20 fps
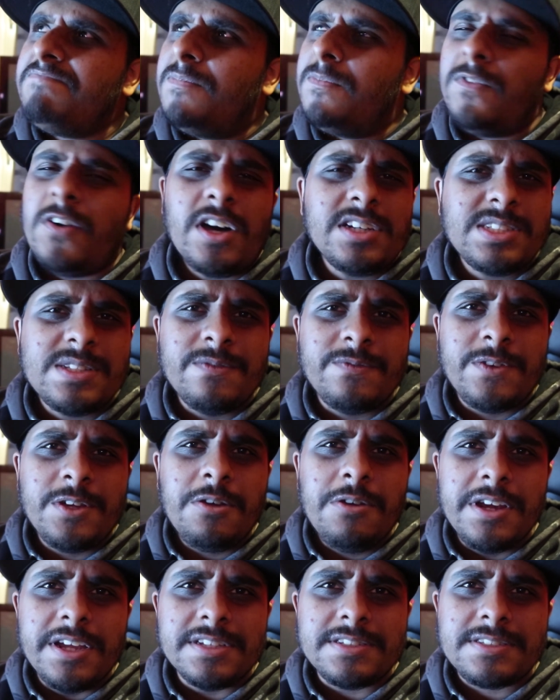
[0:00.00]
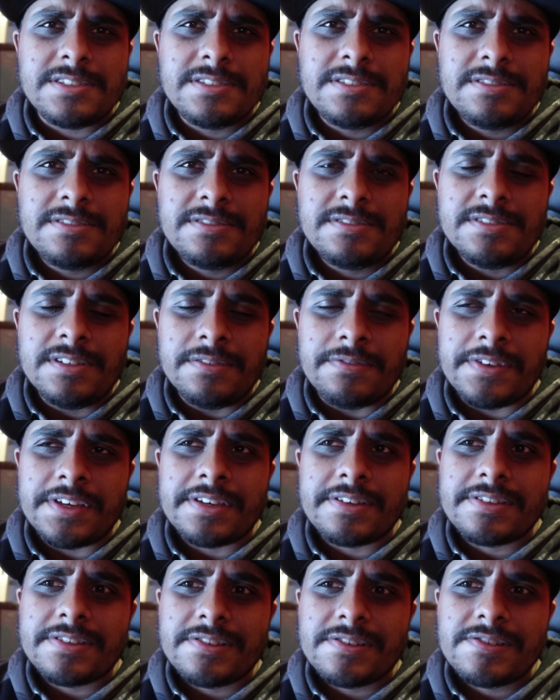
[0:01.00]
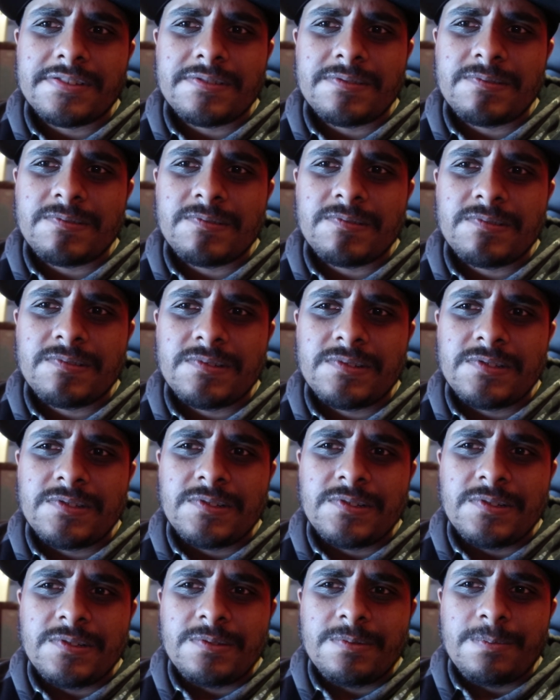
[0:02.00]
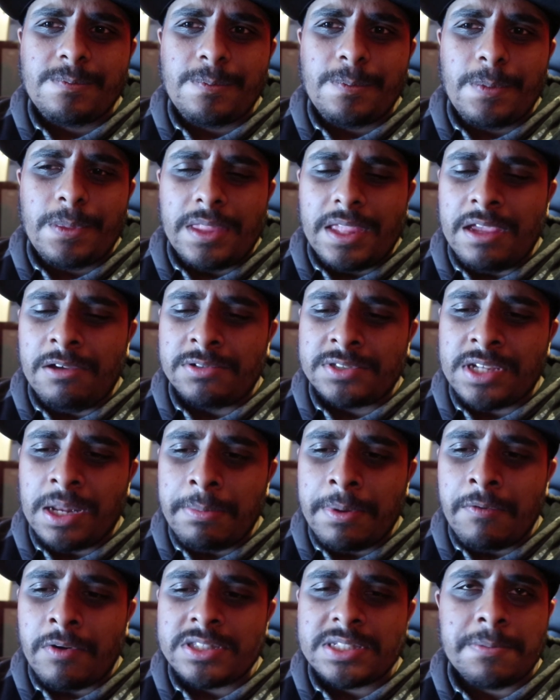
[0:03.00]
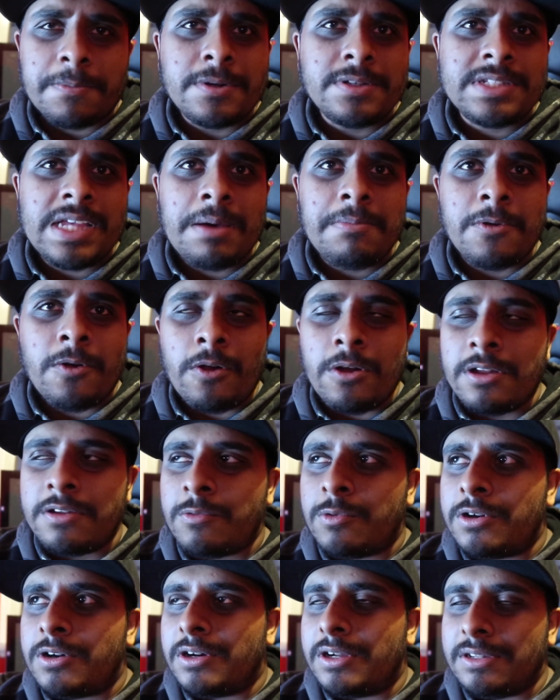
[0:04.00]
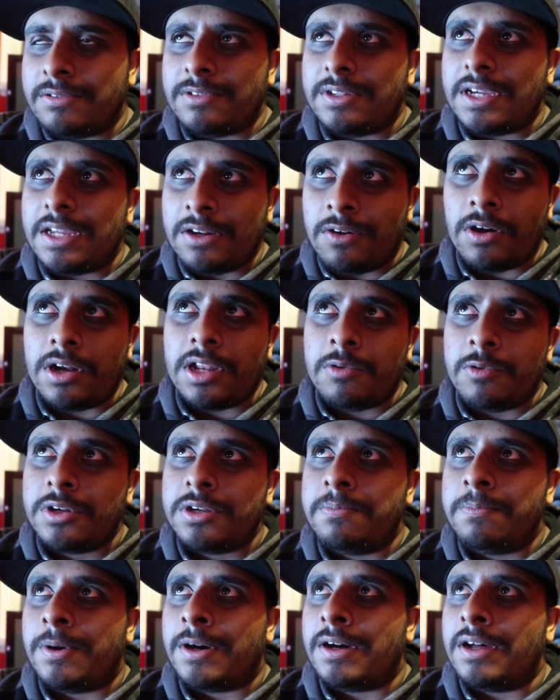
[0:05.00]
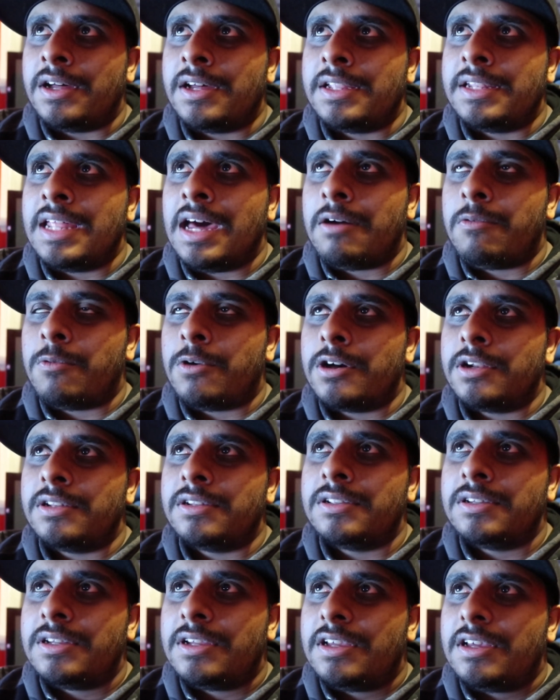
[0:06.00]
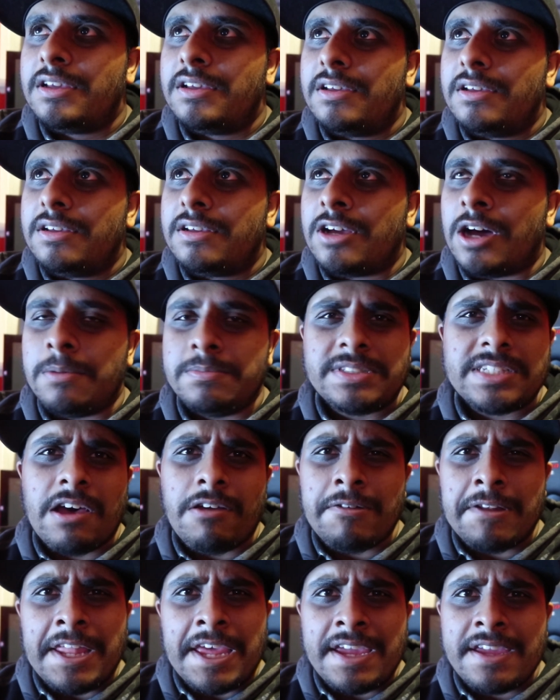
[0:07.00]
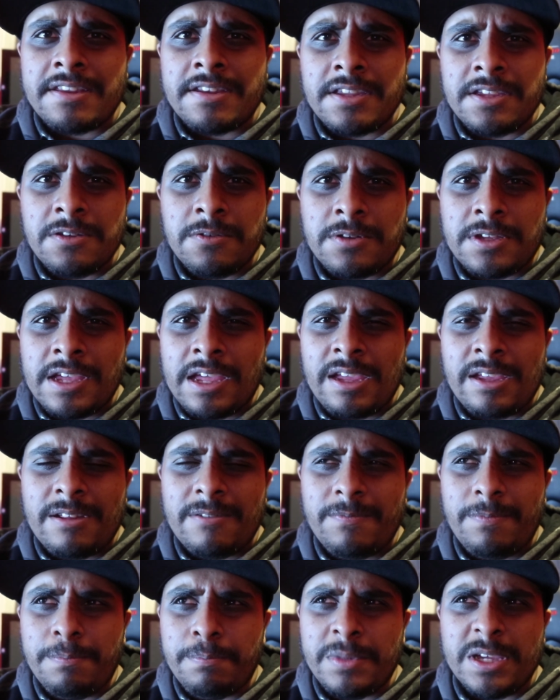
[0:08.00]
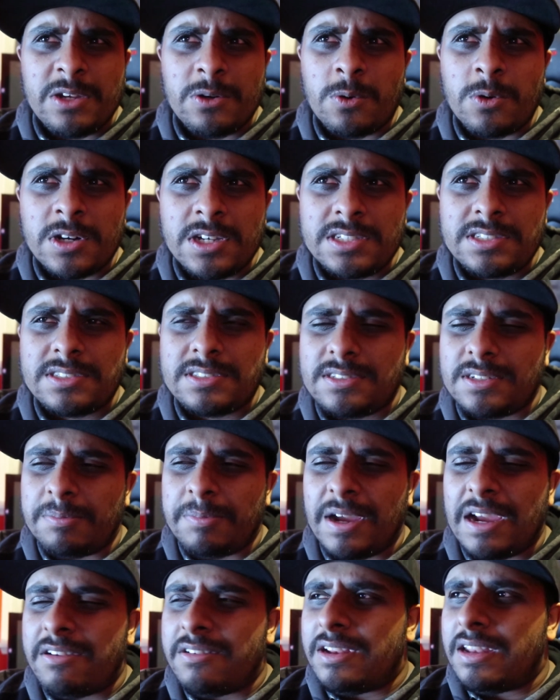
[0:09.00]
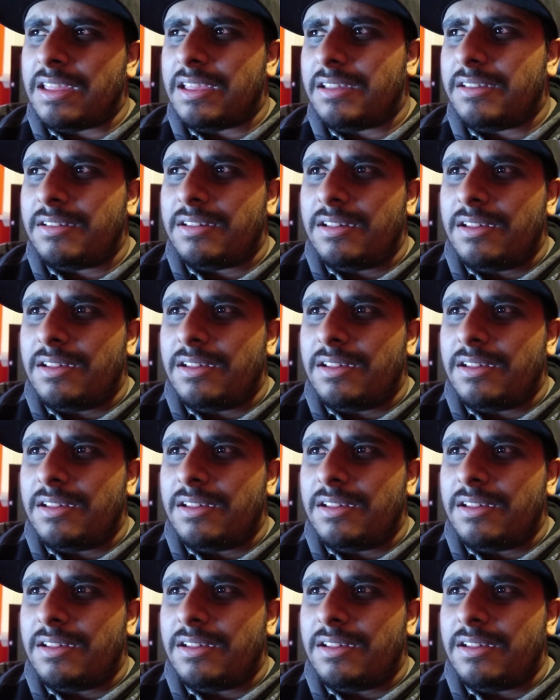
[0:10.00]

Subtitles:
Fast and Furious, I think. It was going to be Once Upon a Time in Hollywood, but that one comes out late in the UK, mid-August apparently.